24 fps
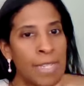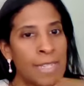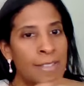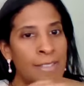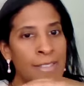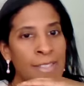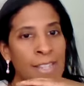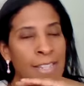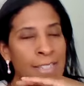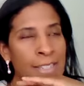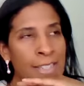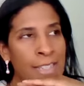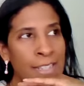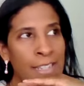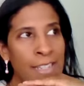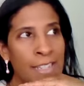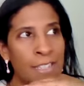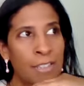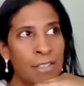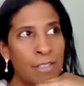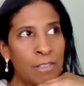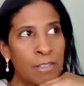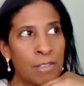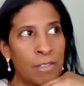It's not that
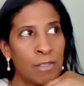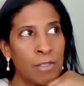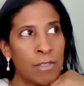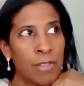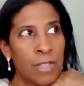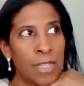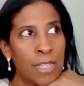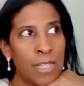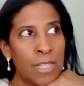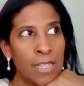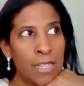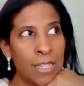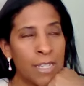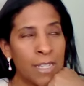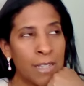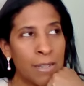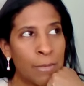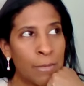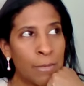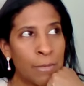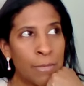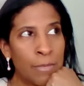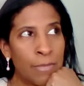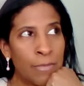I
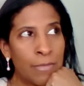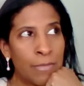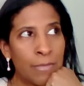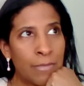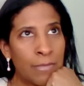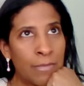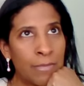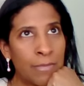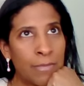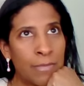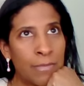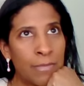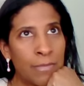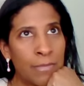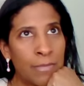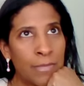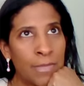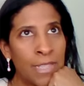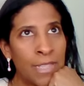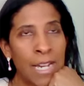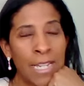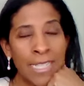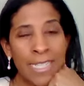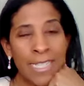am
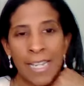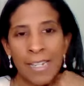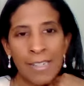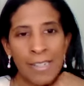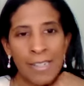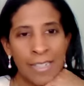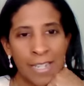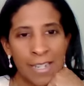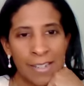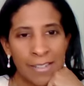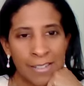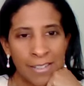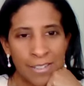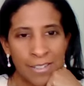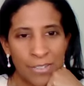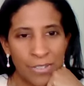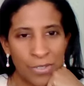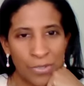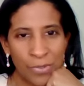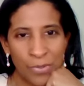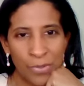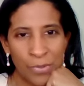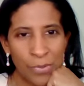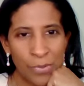not dedicated
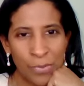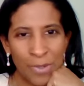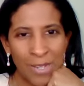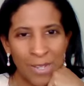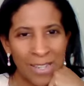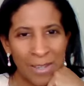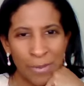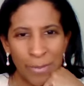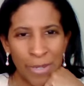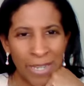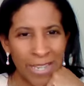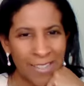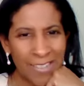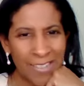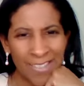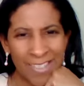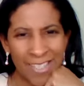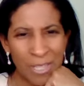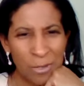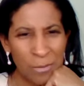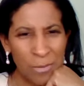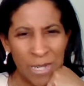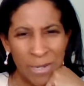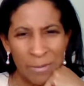to
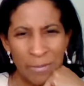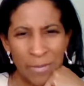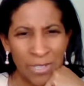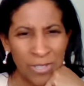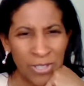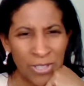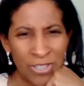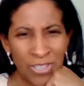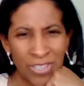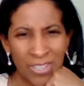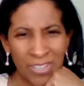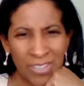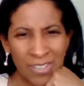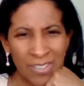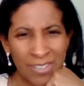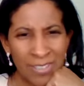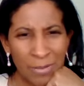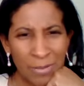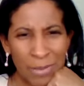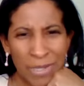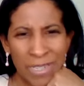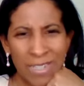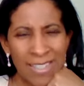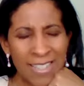MS and my mission,
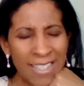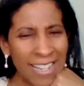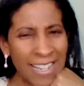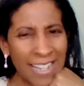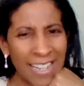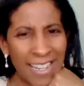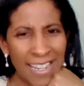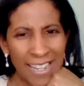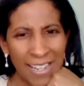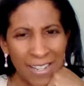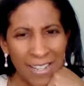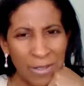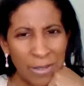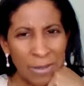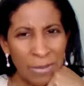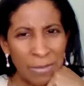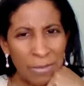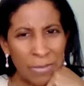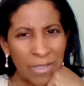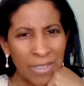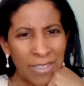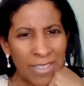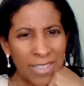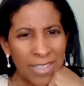because I
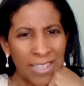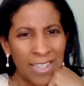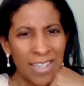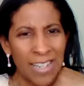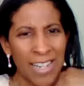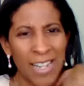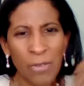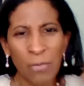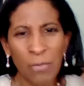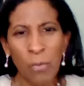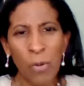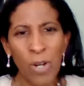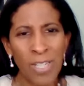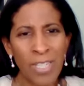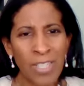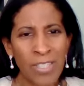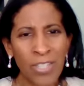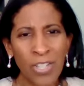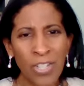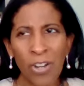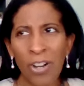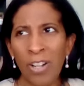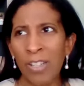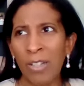am. I want
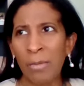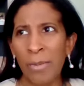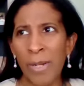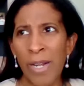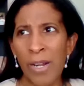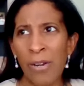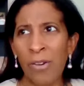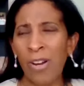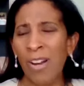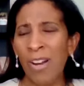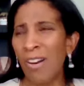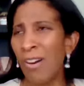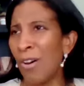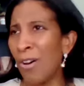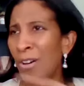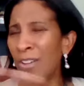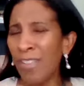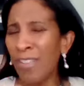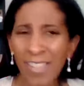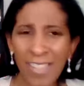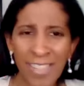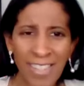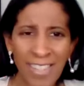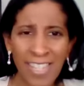to talk about
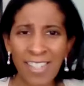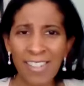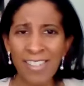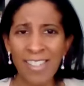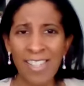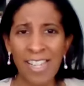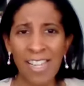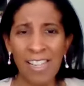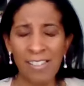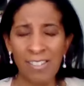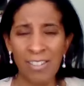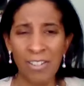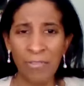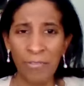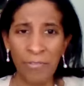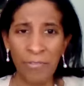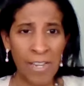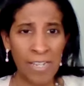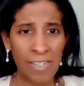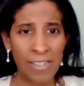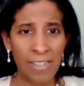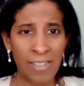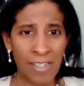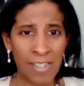all the things that
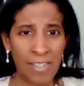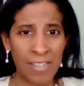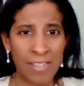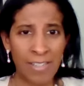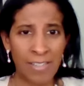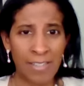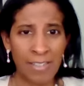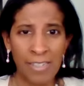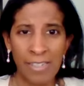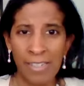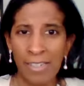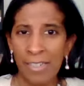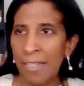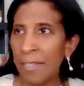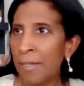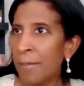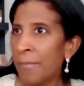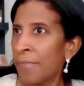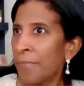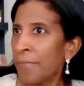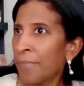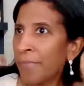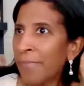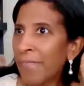affect us.
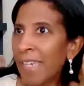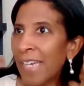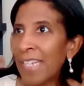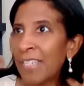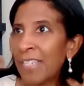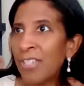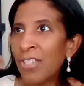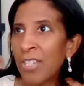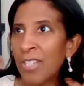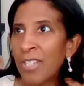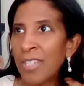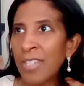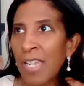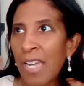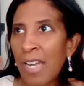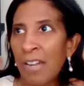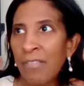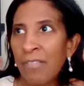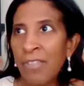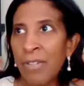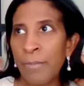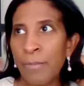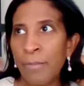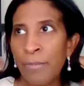I just
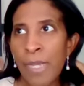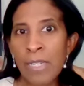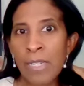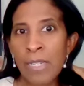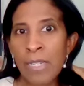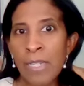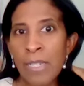haven't.